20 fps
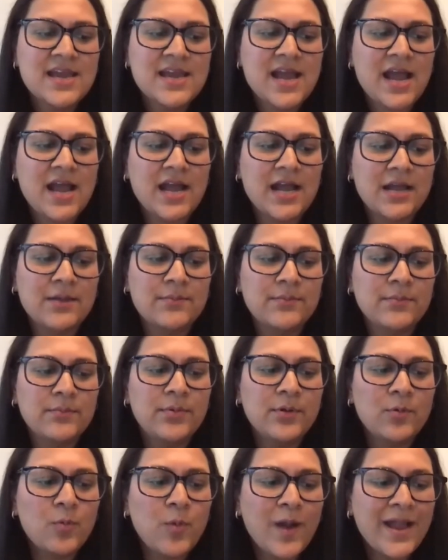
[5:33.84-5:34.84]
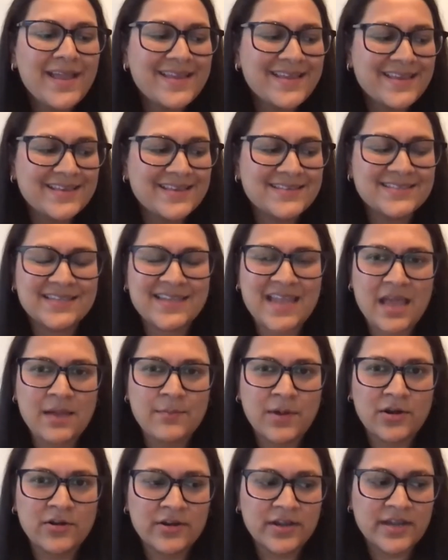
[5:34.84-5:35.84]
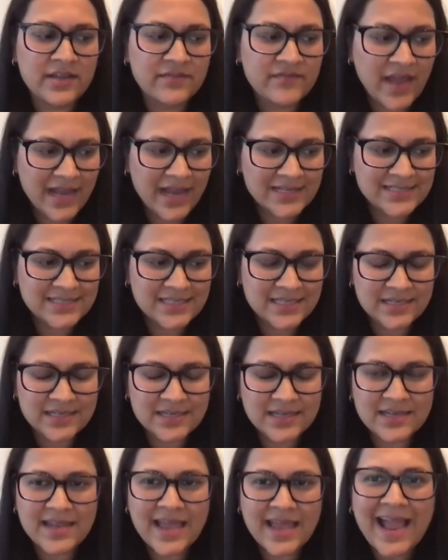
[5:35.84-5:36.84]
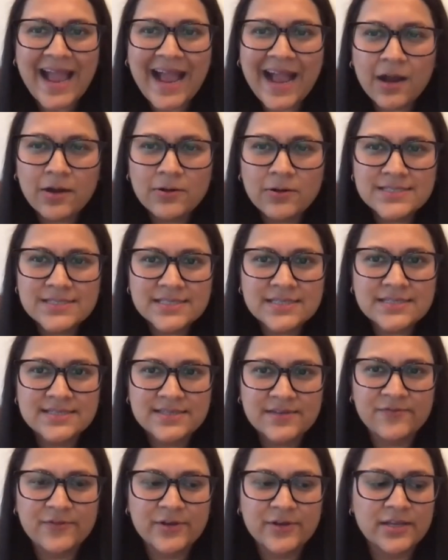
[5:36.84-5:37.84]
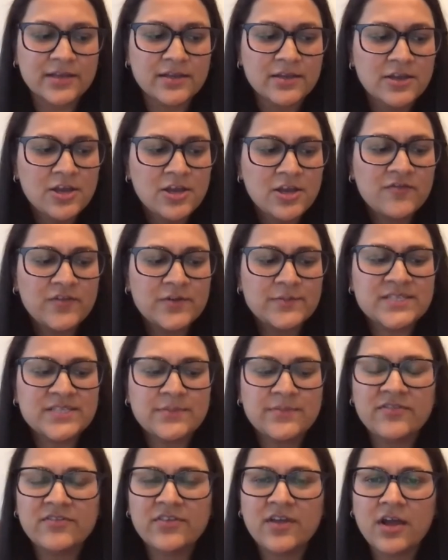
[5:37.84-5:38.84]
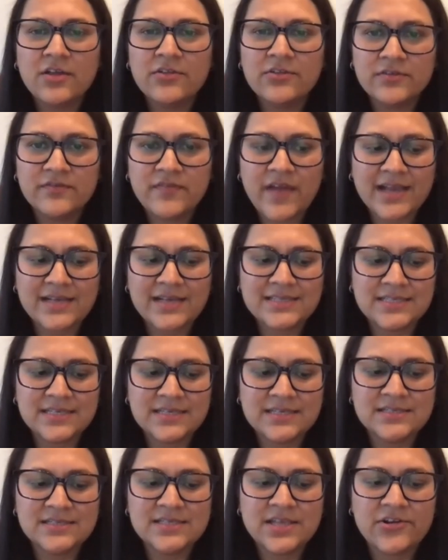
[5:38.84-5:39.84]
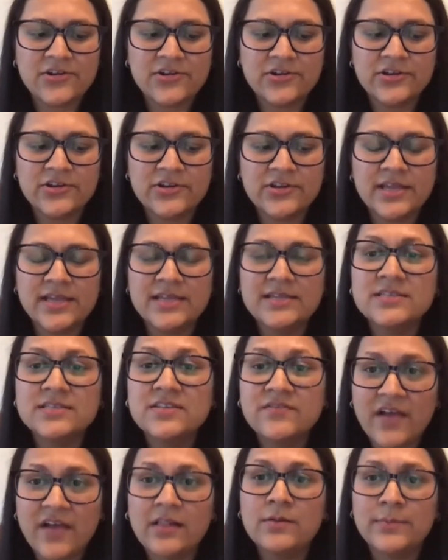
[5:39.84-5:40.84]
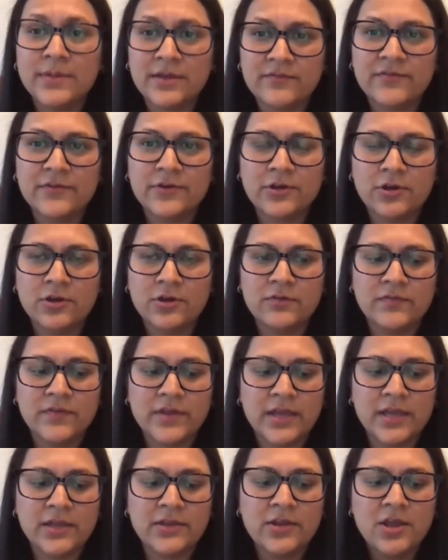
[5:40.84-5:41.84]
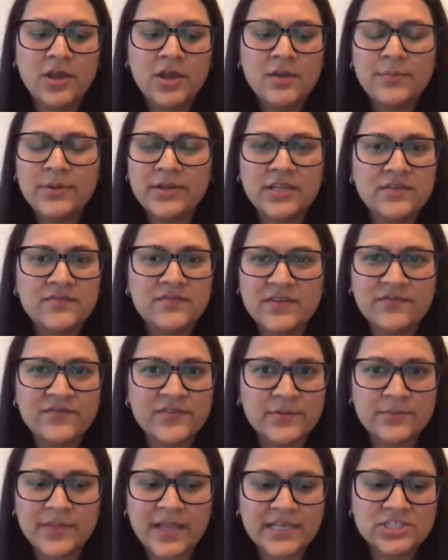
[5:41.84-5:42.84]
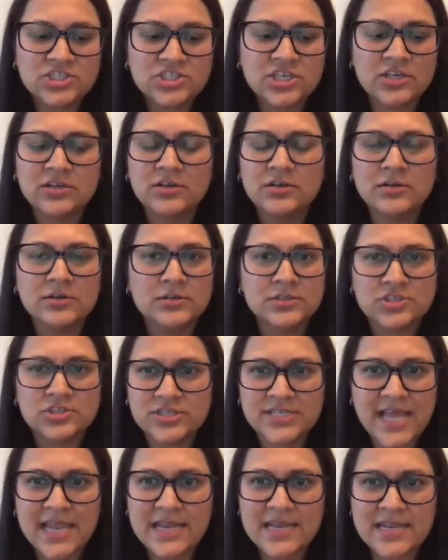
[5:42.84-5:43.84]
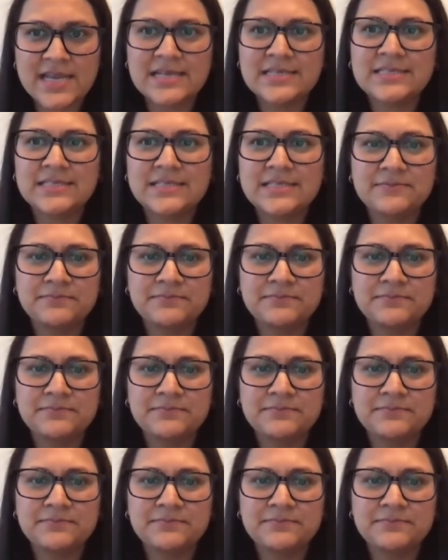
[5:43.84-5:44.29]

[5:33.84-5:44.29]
But what is an mRNA vaccine, and how is it different from some of the other vaccines that are in development for COVID, but even from like shingles or tetanus?